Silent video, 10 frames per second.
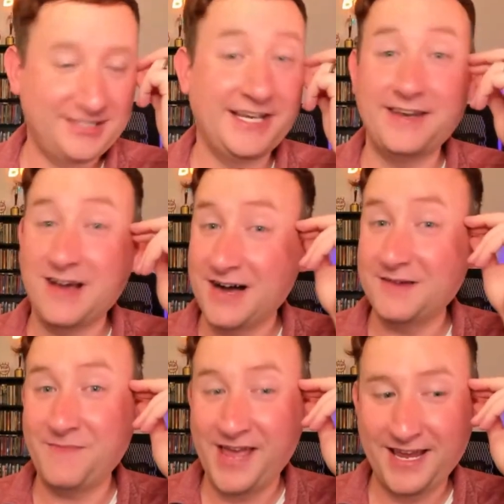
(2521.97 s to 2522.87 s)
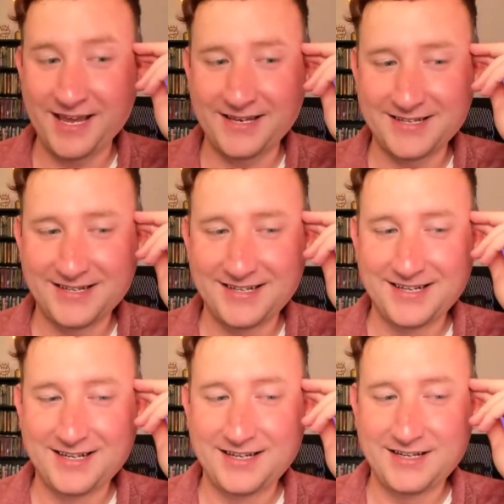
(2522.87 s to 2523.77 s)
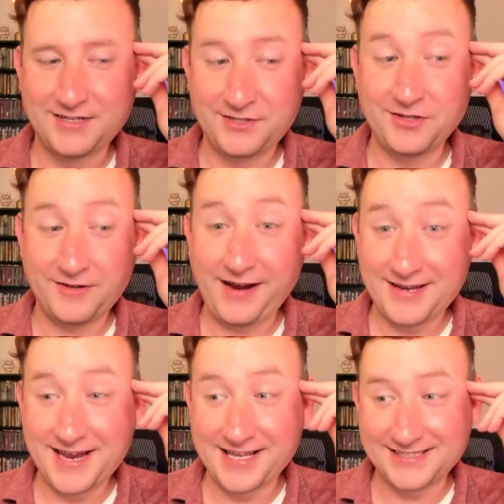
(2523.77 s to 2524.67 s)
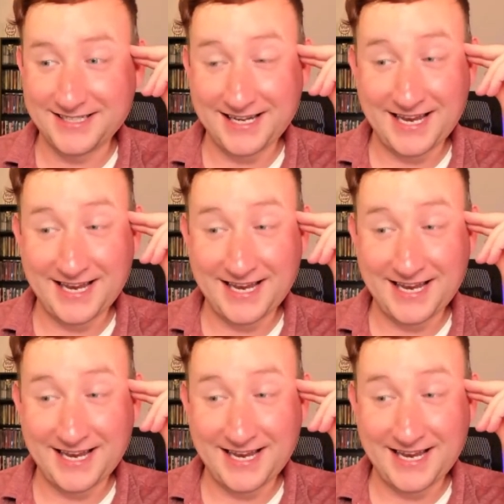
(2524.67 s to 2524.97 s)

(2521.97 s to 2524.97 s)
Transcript: did not make it to the grand tasting.